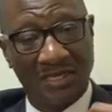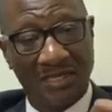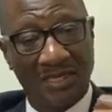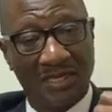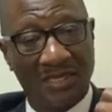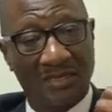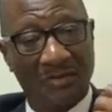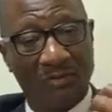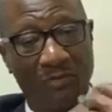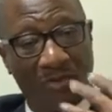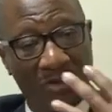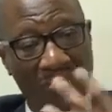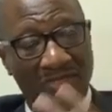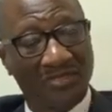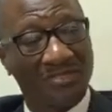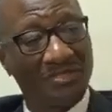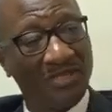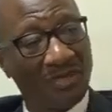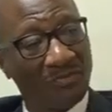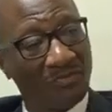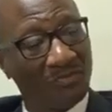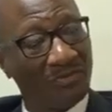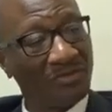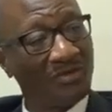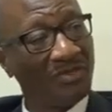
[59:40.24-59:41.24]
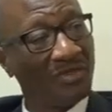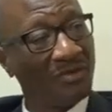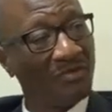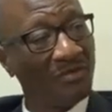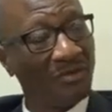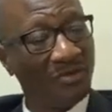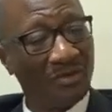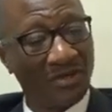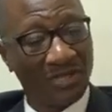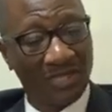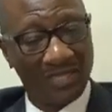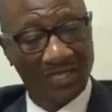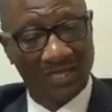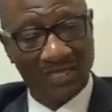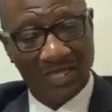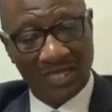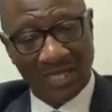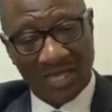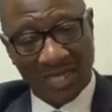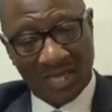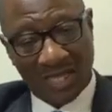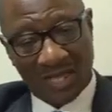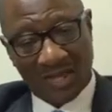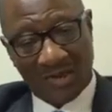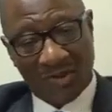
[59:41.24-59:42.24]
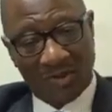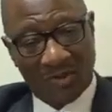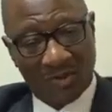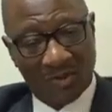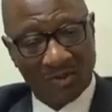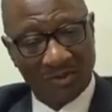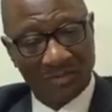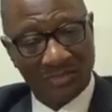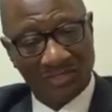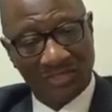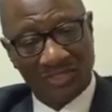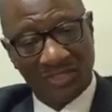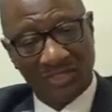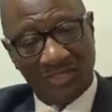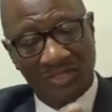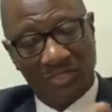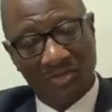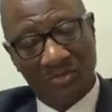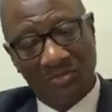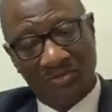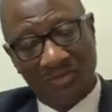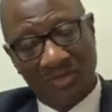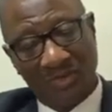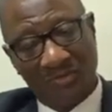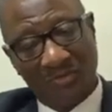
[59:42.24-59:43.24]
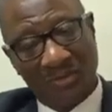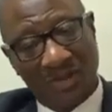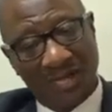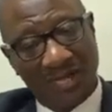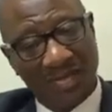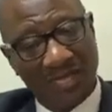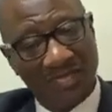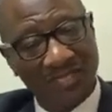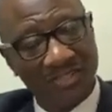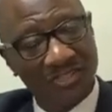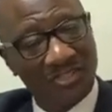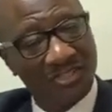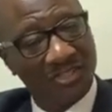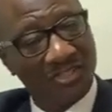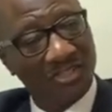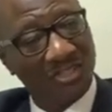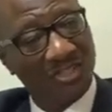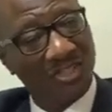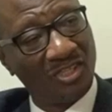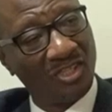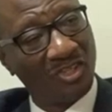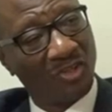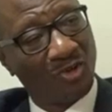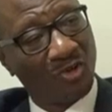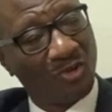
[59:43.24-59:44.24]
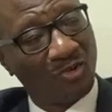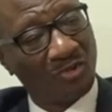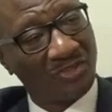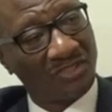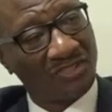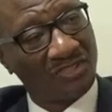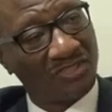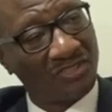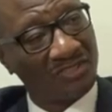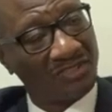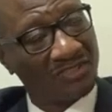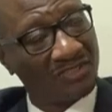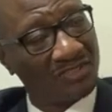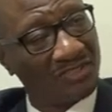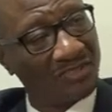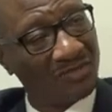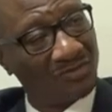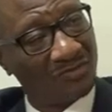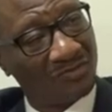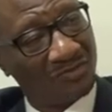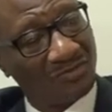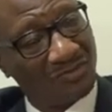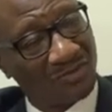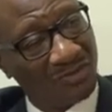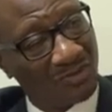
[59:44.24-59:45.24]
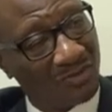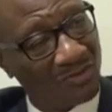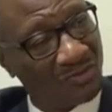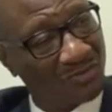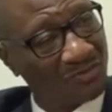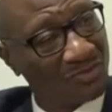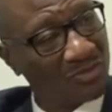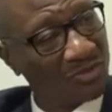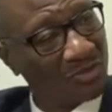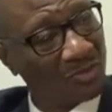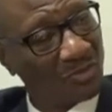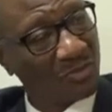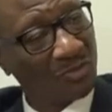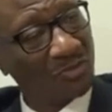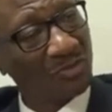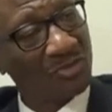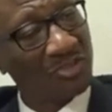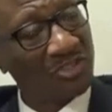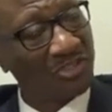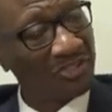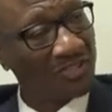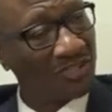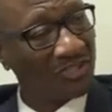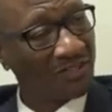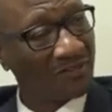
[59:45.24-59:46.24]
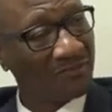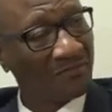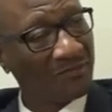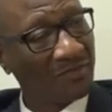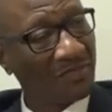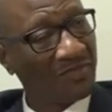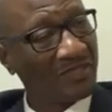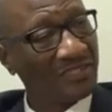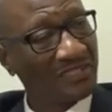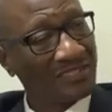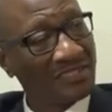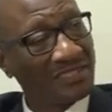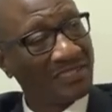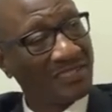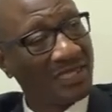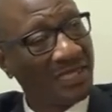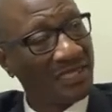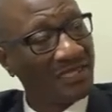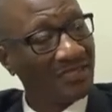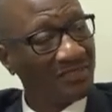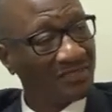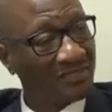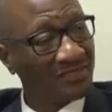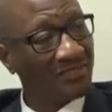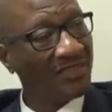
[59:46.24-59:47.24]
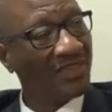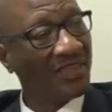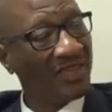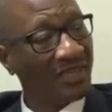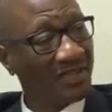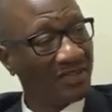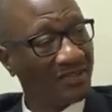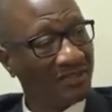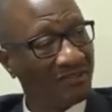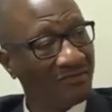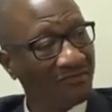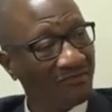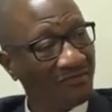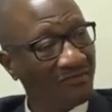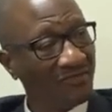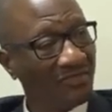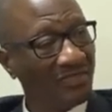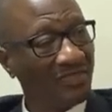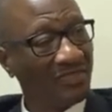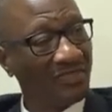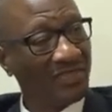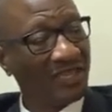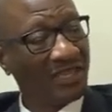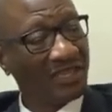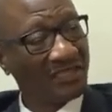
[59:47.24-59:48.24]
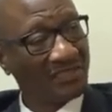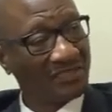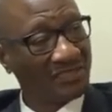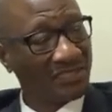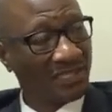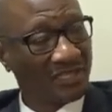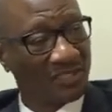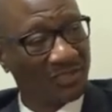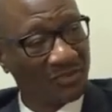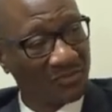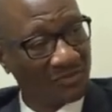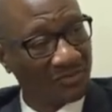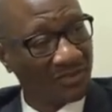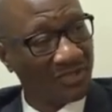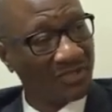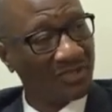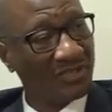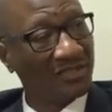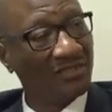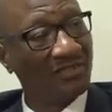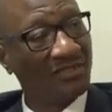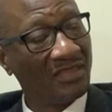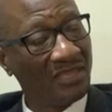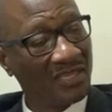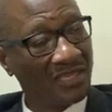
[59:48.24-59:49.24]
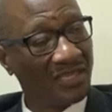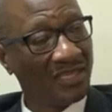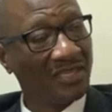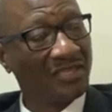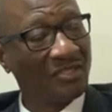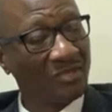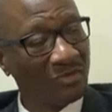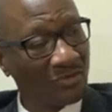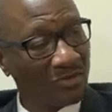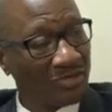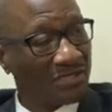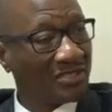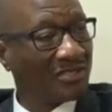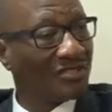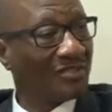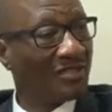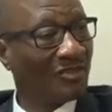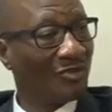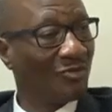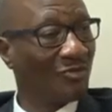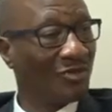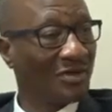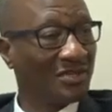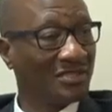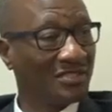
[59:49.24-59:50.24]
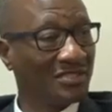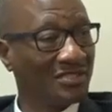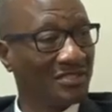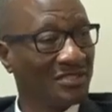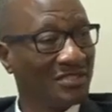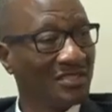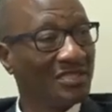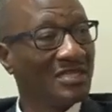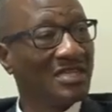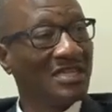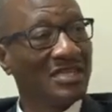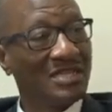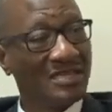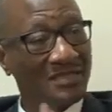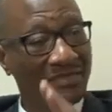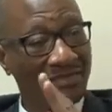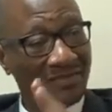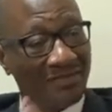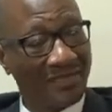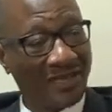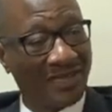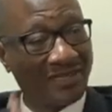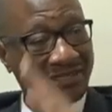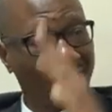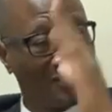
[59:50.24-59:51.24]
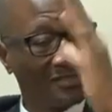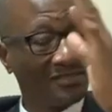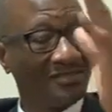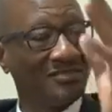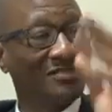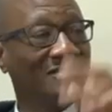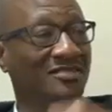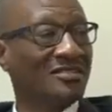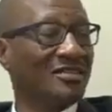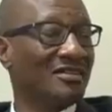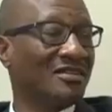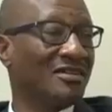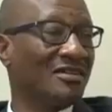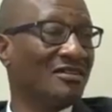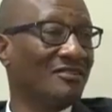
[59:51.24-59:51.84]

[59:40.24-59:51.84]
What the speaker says: wakes up in the morning, goes into the Mwananchi ecosystem of solution, stays there. They are satisfied. They get what they want. That is